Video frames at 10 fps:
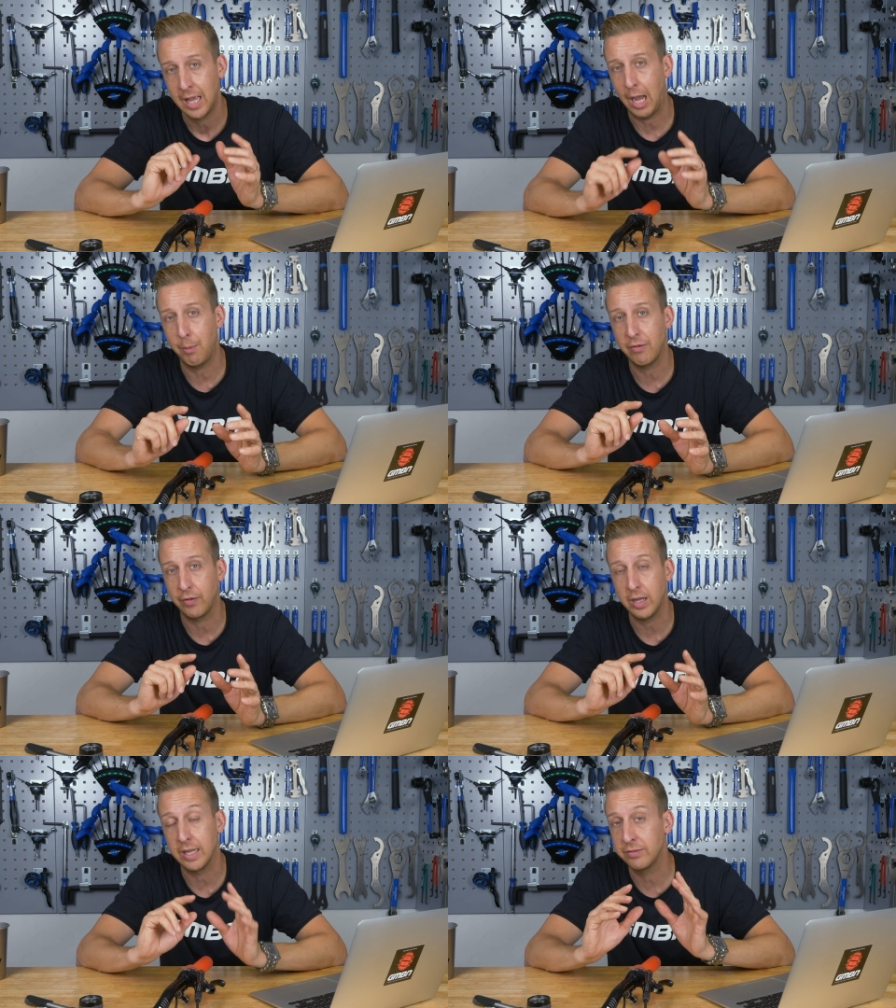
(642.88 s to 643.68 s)

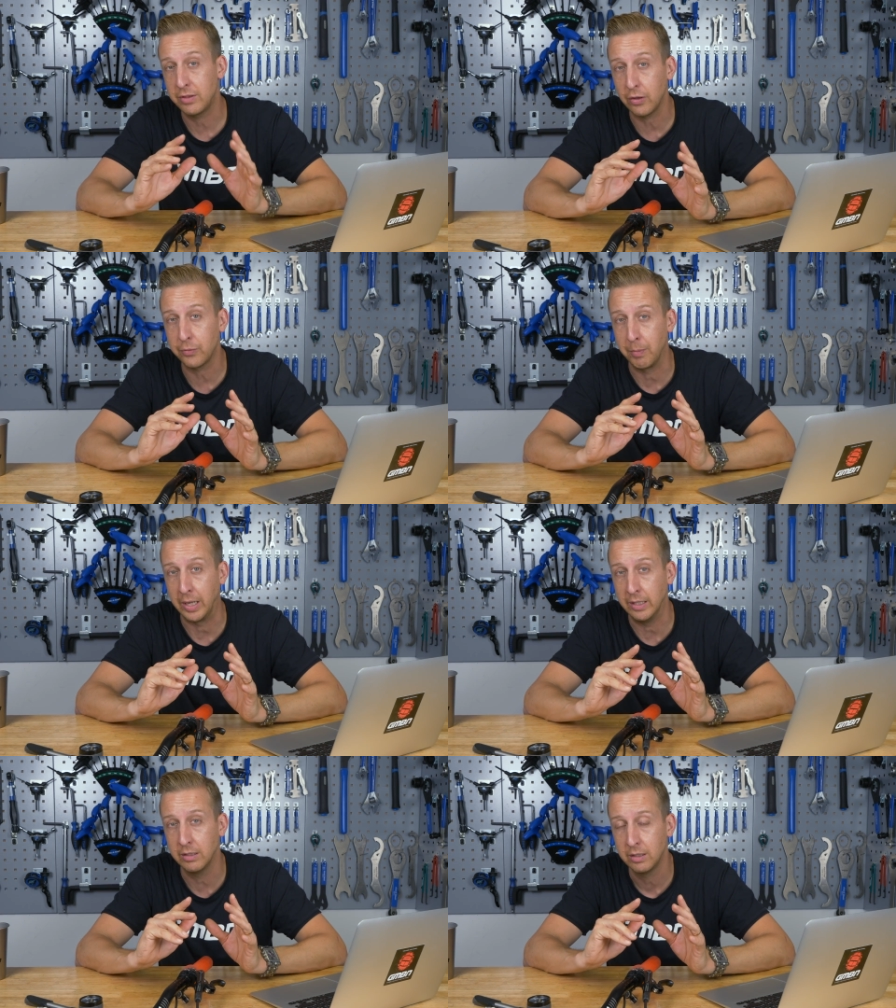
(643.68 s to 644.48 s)
However, it does
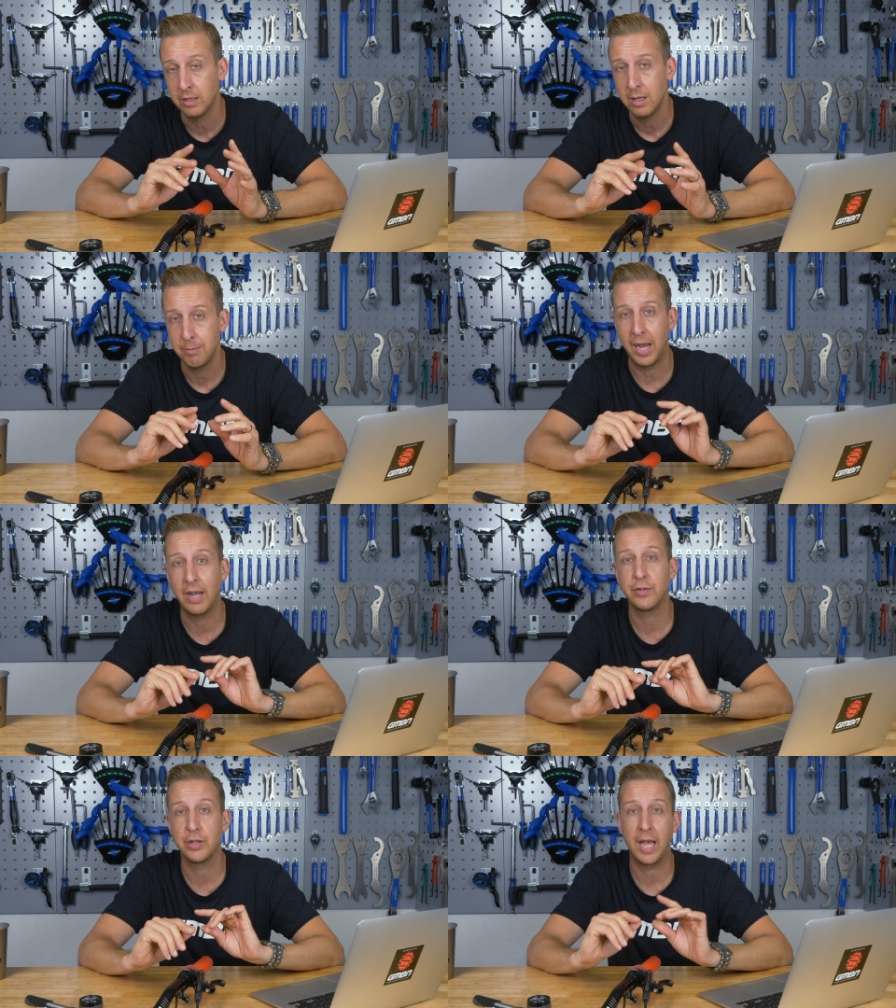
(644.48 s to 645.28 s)
mean by
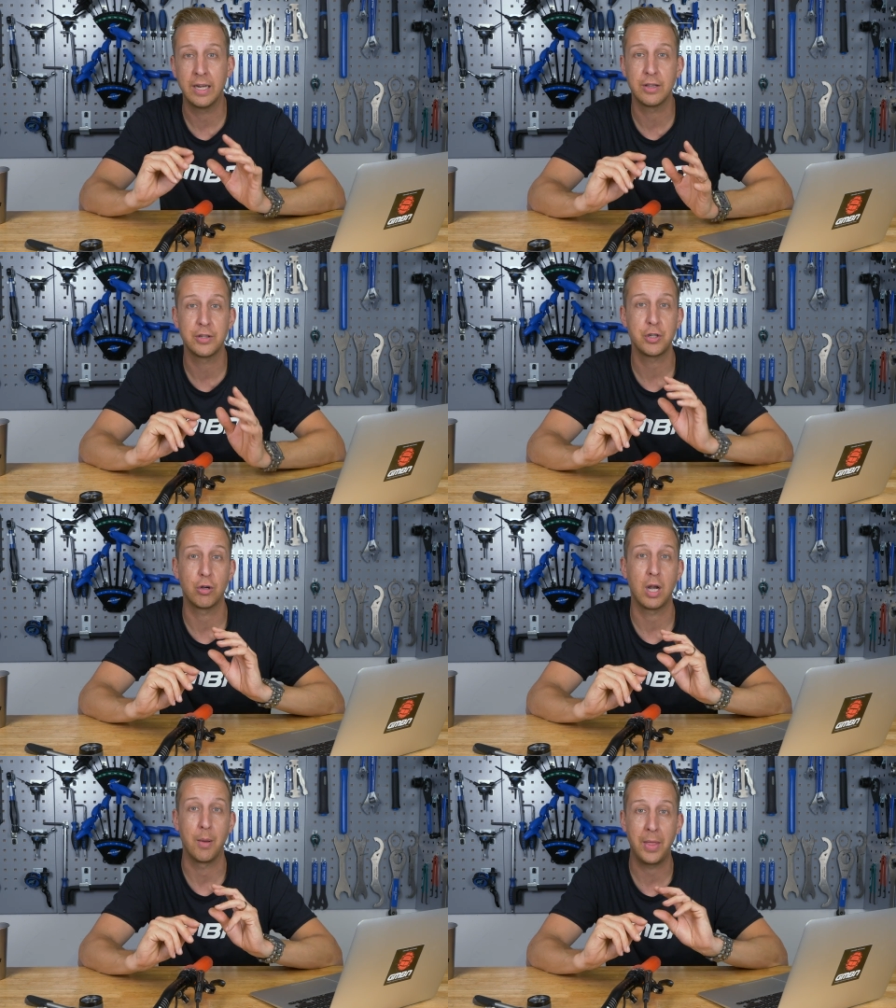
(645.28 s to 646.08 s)
having the end of the
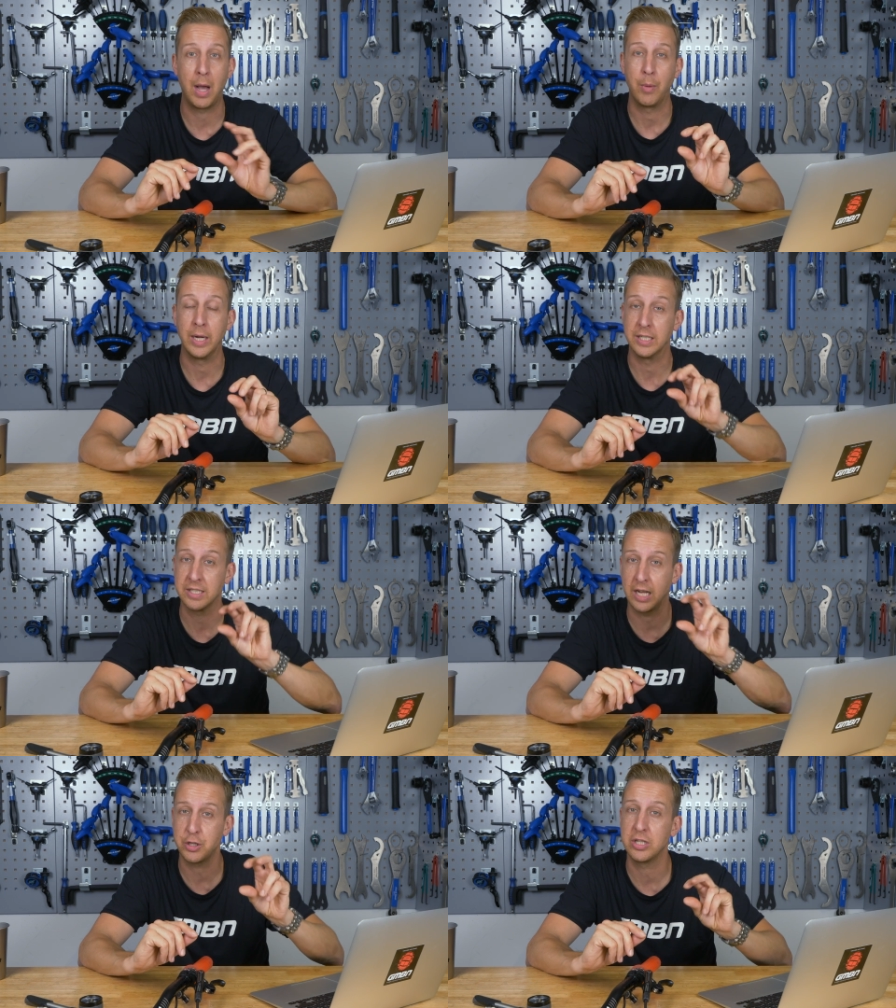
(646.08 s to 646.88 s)
shock up that way, the
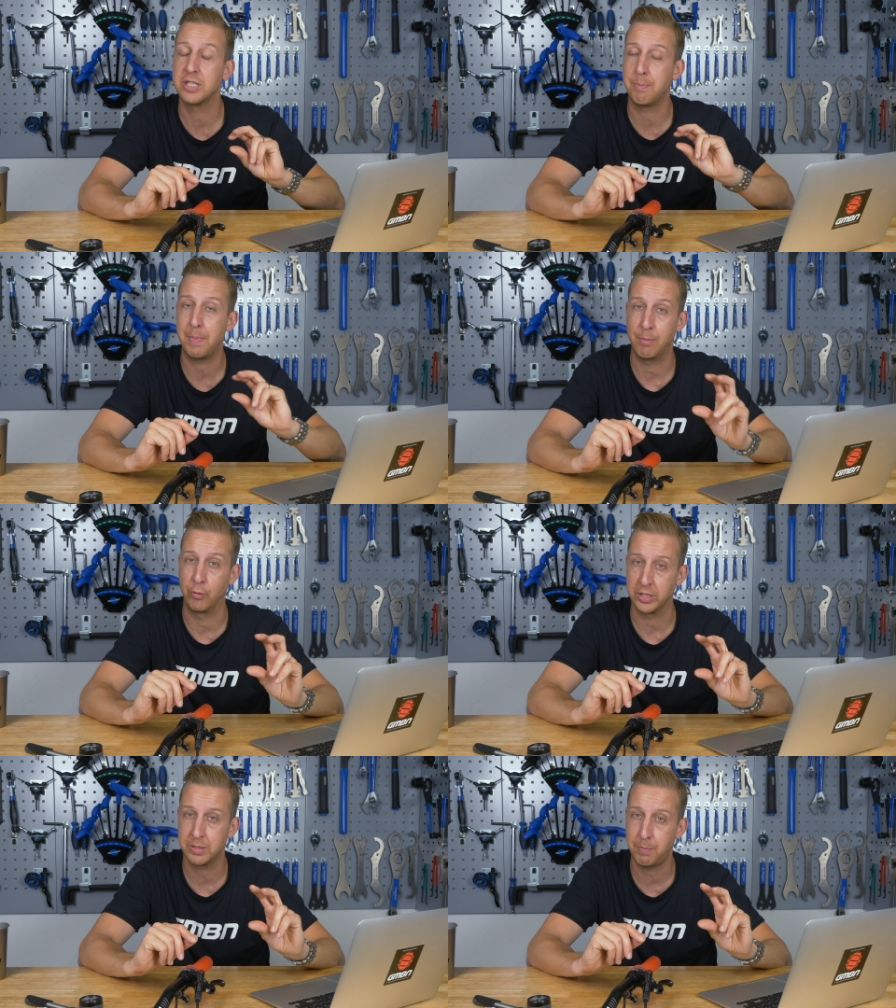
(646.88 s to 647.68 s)
stanchion is a bit
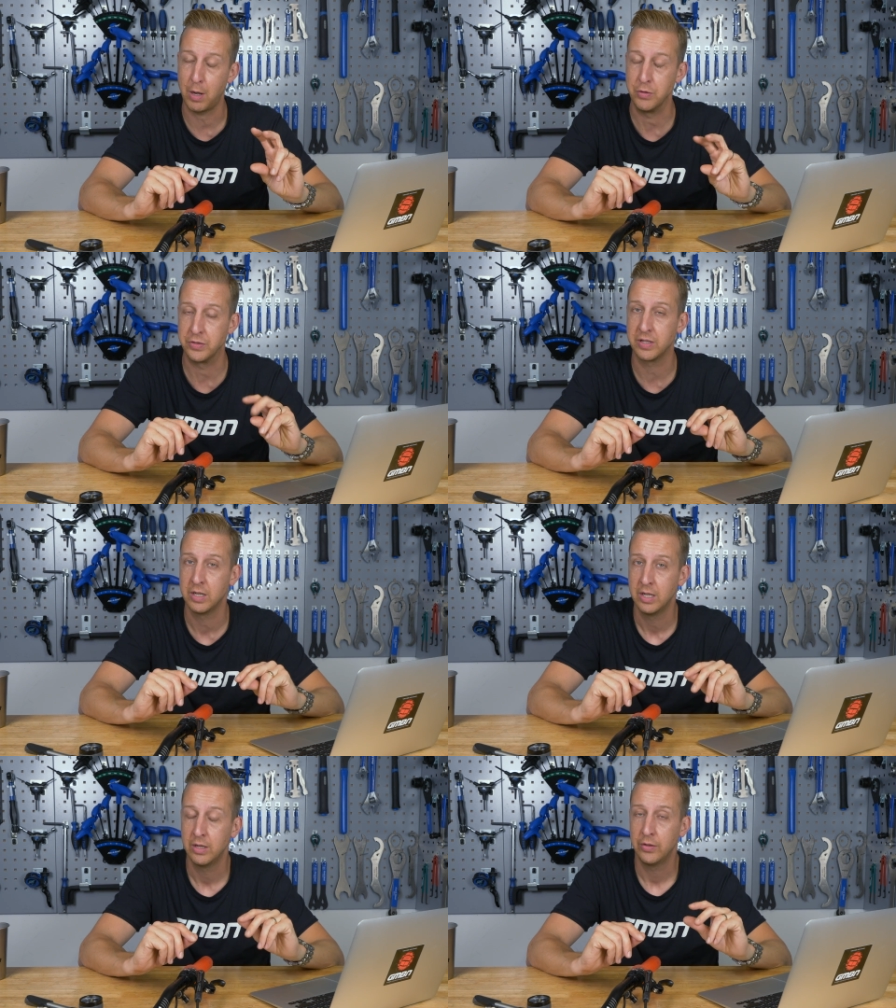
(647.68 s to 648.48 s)
more exposed.
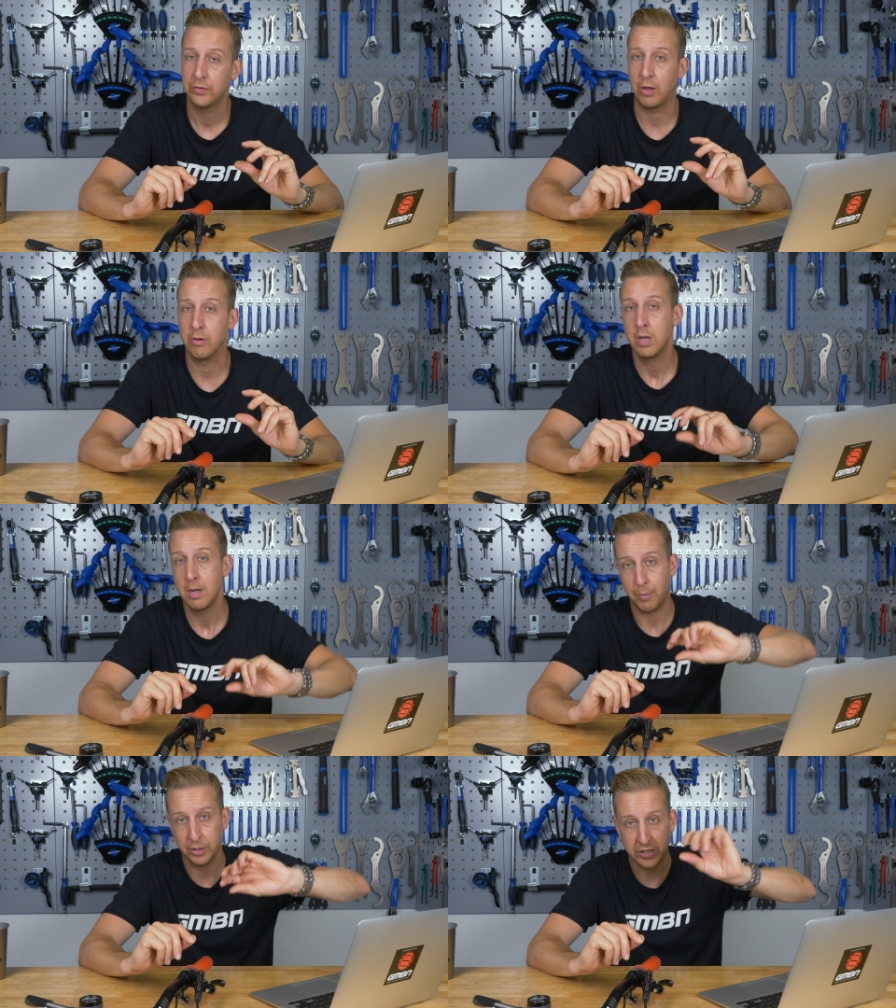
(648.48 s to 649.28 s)
So
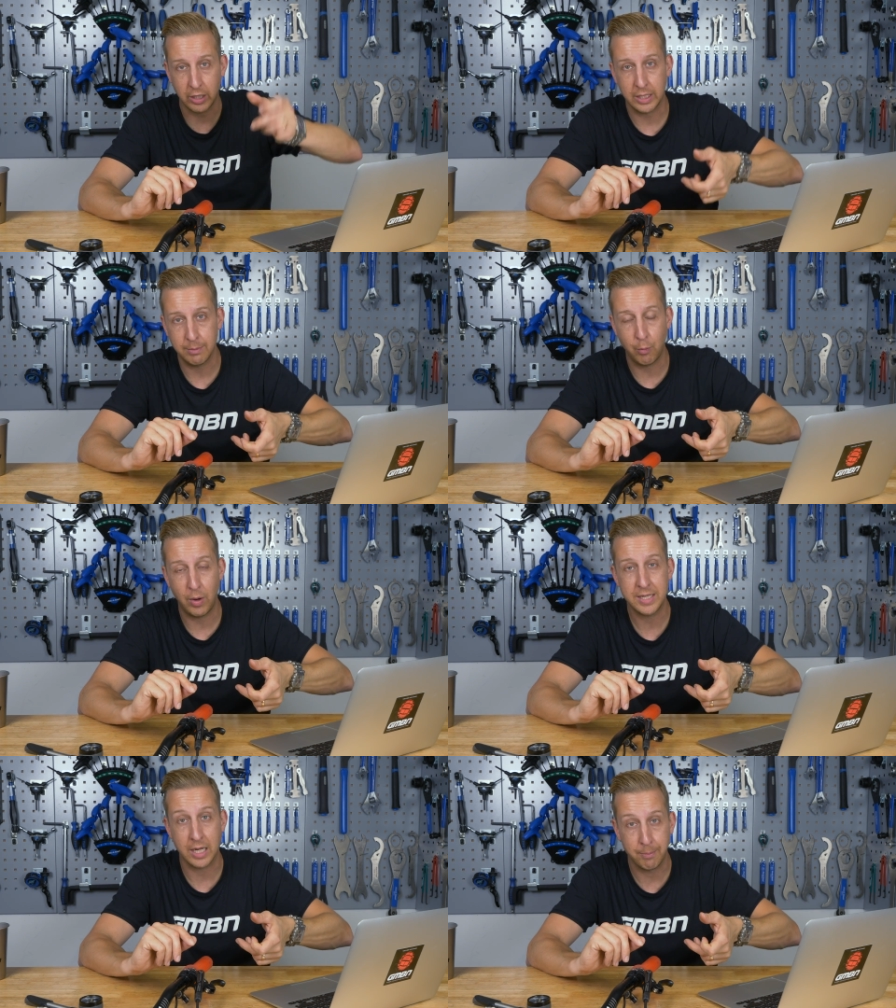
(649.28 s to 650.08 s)
by tucking them
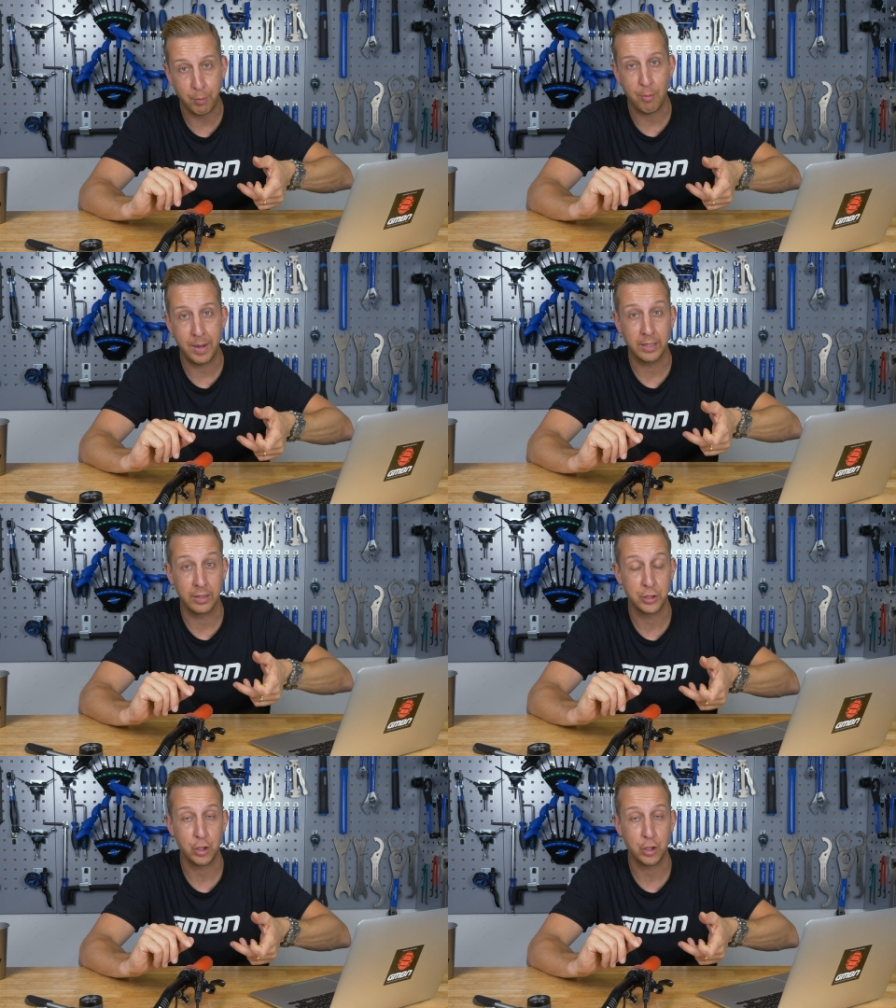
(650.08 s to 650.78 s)
away down the bottom end of the